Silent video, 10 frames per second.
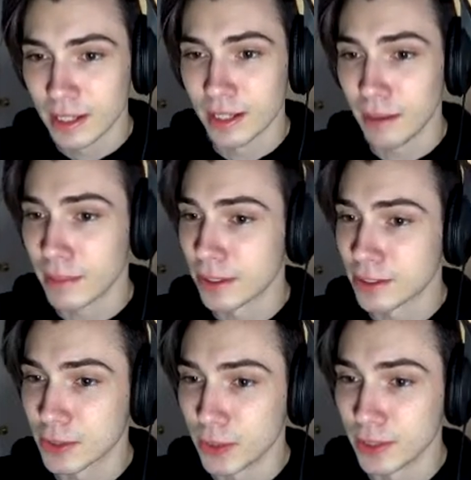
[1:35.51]
Not middle
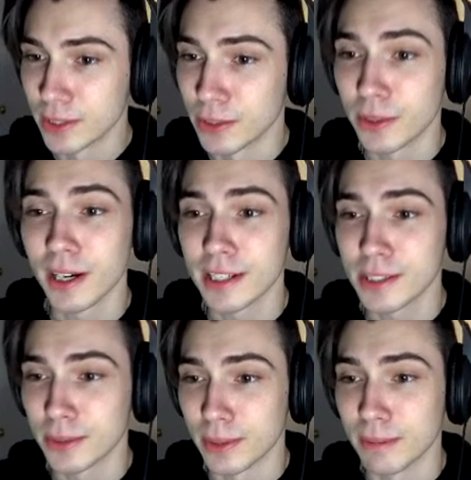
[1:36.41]
school, nor high
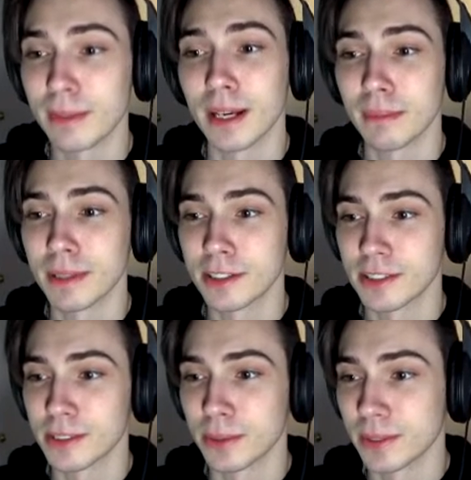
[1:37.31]
school, but elementary
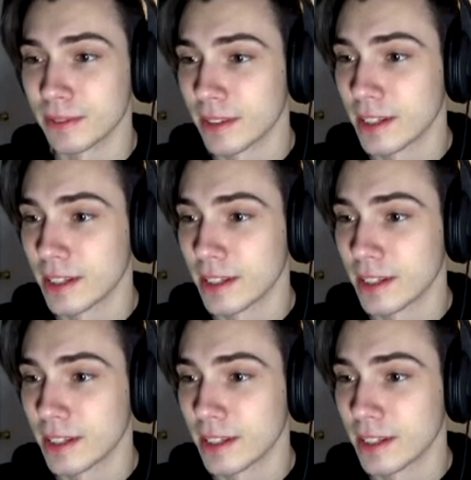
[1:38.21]
school.